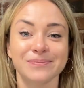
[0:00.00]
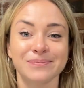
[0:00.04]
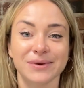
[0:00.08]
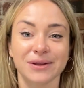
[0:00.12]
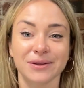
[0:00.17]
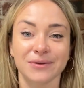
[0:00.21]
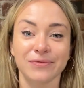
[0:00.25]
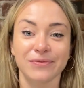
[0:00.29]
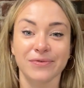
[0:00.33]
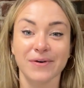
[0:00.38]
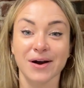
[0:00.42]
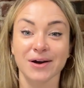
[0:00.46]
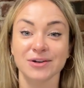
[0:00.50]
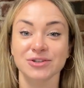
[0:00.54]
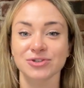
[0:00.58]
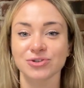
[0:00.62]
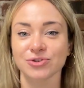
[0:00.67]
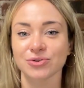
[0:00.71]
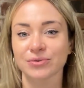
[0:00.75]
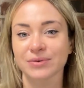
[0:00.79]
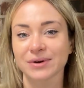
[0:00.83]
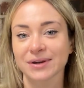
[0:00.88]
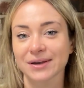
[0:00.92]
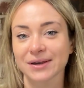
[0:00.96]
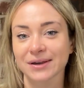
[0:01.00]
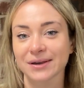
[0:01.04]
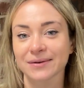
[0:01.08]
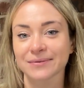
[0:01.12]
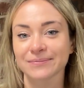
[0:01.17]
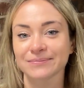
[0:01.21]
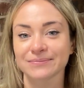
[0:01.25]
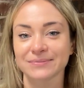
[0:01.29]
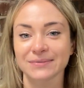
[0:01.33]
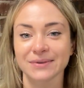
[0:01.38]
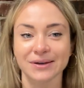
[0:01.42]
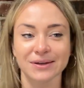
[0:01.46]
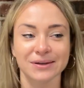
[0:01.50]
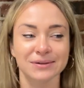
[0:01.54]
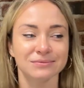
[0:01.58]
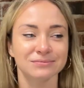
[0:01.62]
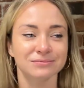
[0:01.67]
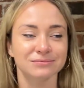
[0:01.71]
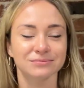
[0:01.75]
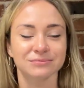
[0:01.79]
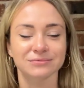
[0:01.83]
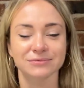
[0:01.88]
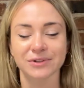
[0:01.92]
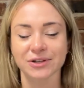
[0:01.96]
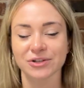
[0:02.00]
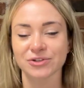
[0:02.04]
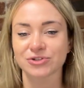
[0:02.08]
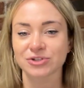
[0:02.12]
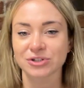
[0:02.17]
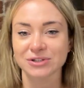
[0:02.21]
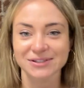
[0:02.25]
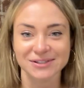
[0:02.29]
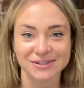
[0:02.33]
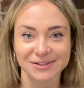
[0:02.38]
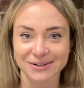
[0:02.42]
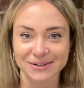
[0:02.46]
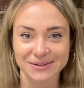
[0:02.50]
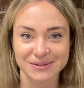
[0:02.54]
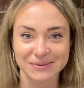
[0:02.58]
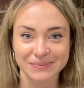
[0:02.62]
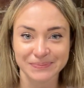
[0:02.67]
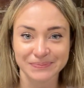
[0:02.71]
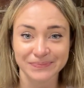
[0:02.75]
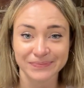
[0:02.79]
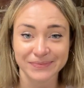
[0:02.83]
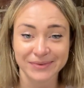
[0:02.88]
manufacturing, and logistics.